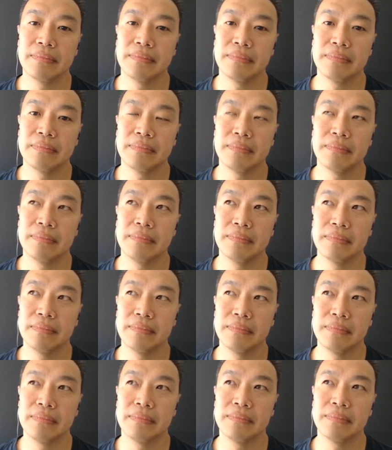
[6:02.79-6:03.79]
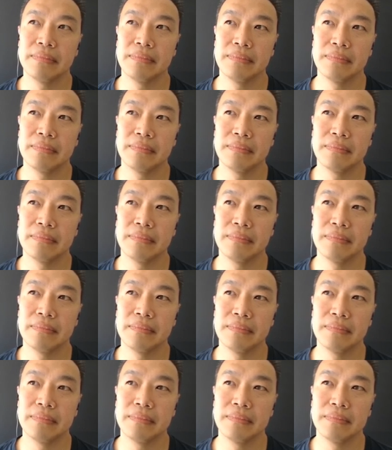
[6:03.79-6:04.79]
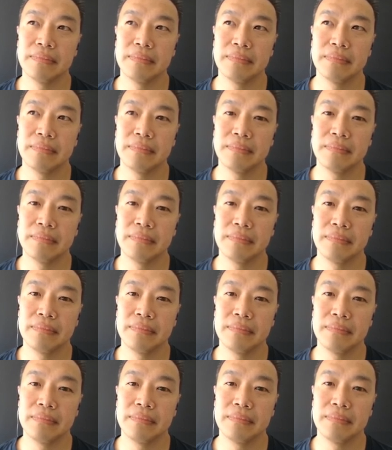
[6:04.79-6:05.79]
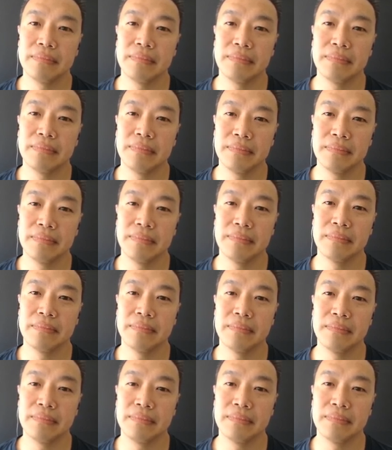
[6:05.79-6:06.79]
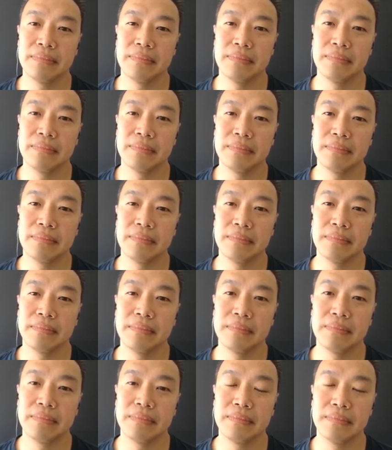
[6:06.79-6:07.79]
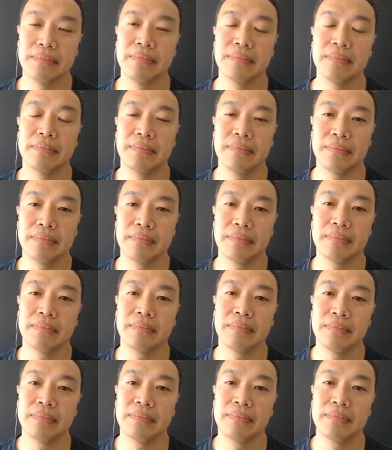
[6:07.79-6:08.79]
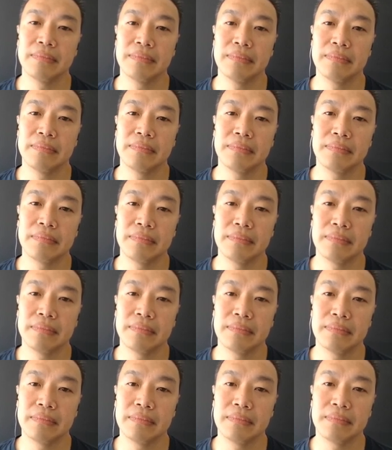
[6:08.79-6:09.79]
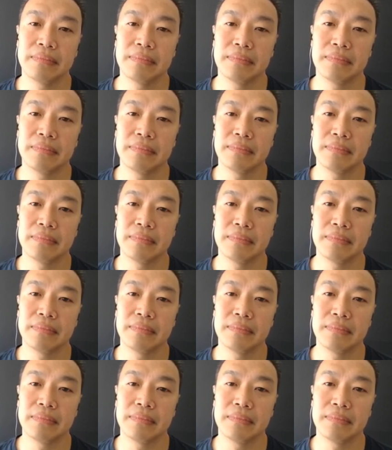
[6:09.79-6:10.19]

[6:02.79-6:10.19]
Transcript: (not speaking)